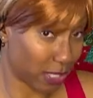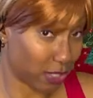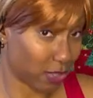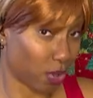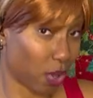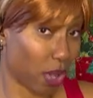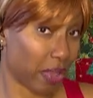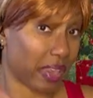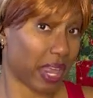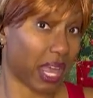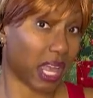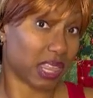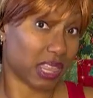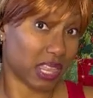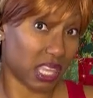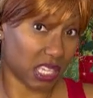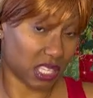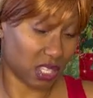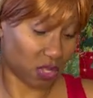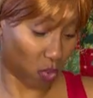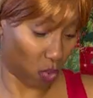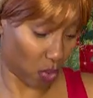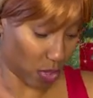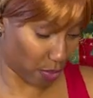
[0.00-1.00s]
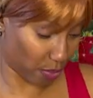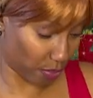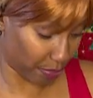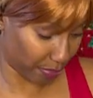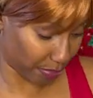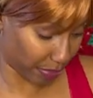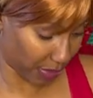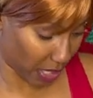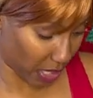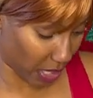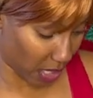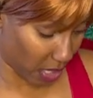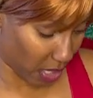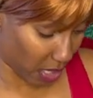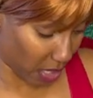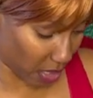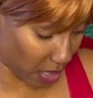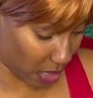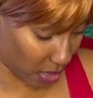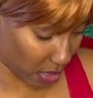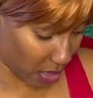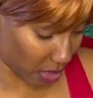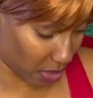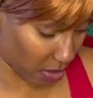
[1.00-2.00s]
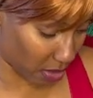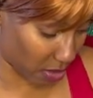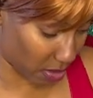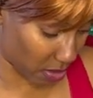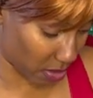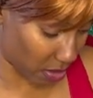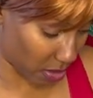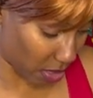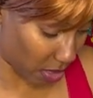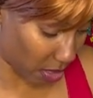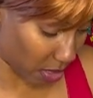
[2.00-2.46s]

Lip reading: on this quilt is